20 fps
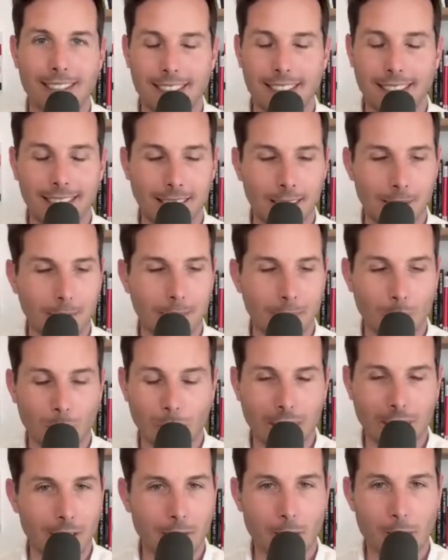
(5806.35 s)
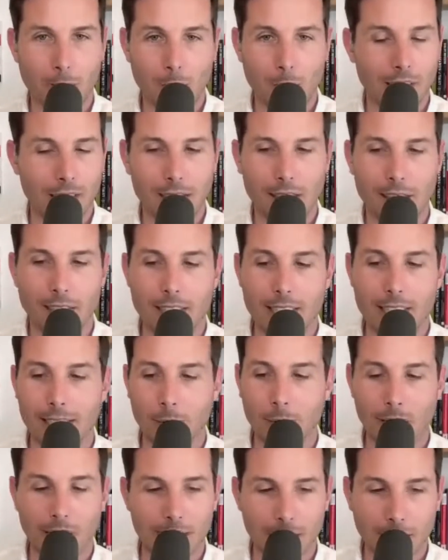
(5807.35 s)
Um, really, really loved it.
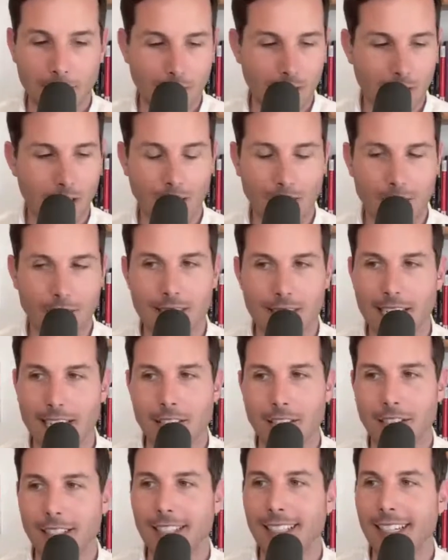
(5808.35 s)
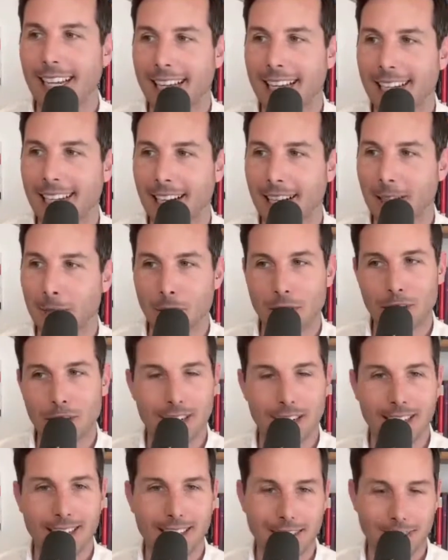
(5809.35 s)
Really loved our conversation, and I
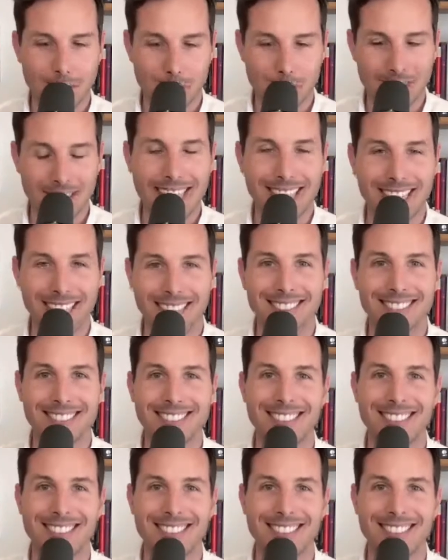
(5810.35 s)
appreciate it. Let's do it again.